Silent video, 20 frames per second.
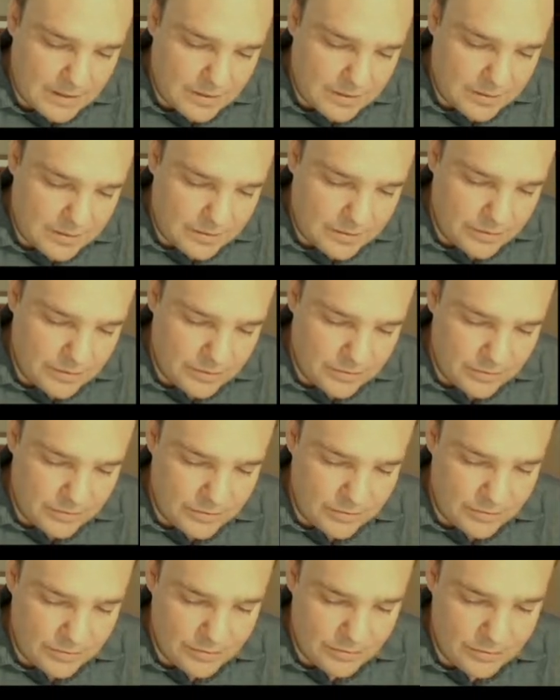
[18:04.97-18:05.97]

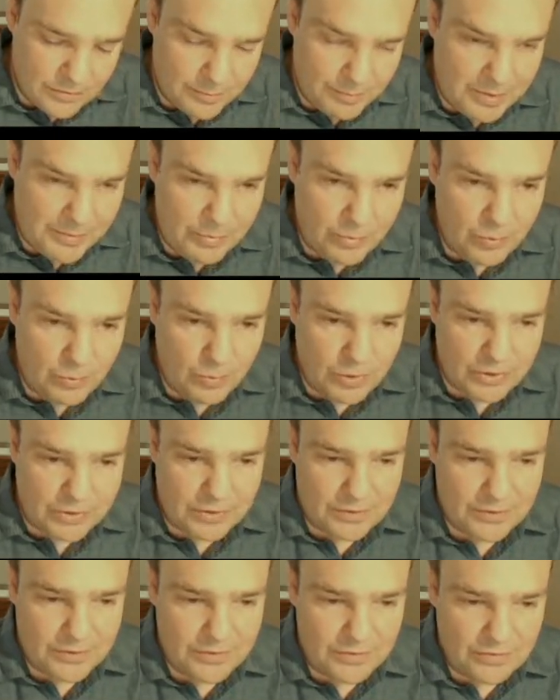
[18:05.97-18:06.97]
The people who worked
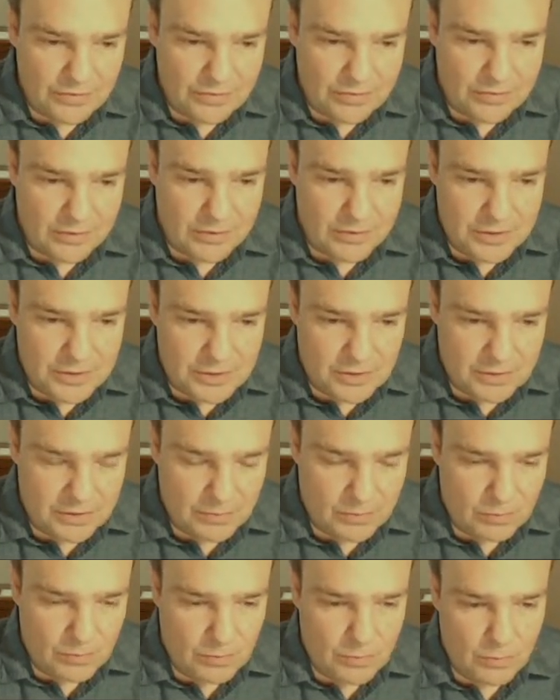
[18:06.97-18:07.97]
on this initially
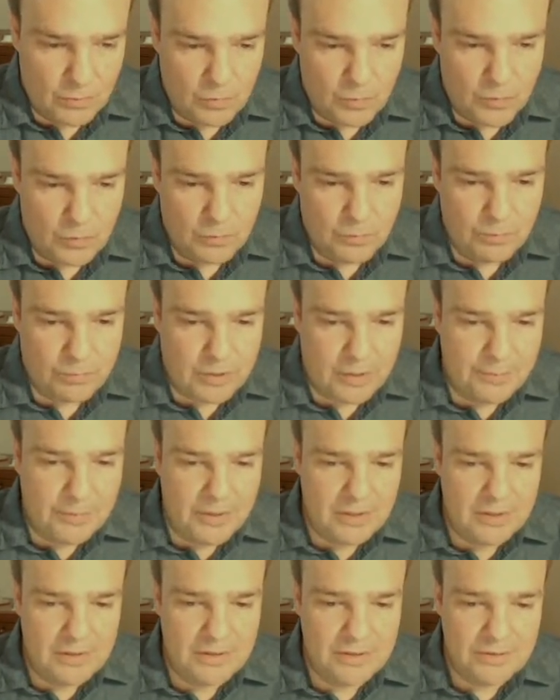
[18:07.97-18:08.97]
were
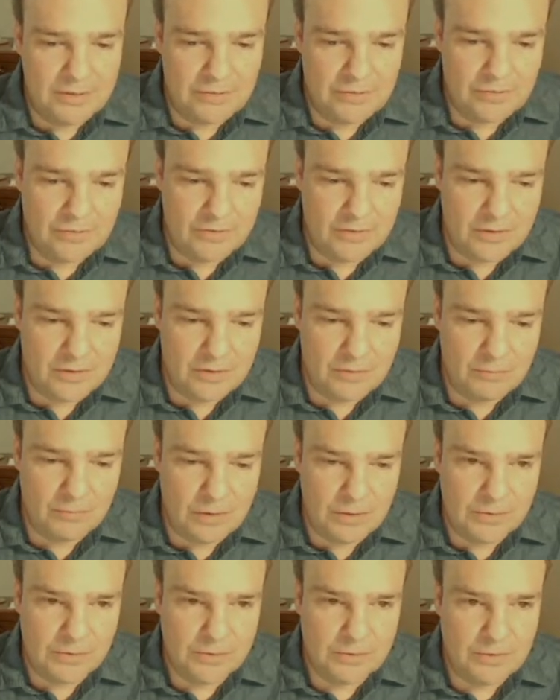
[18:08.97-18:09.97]
primarily interested in
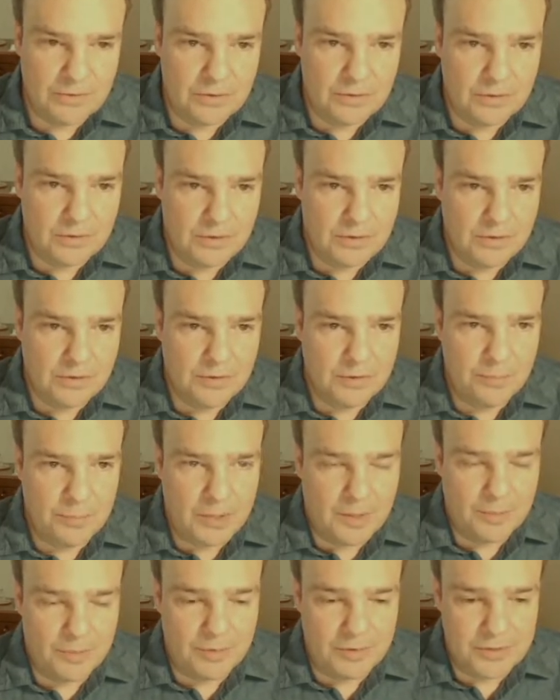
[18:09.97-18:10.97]
whether or not the
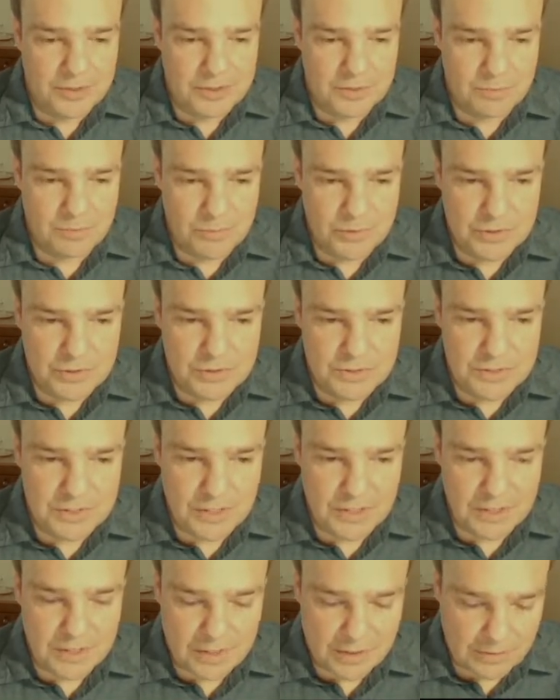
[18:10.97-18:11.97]
population would just
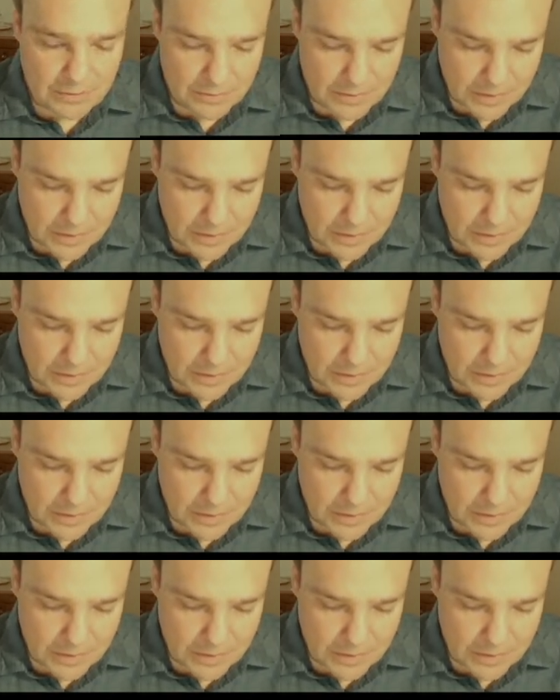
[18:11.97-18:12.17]
die out.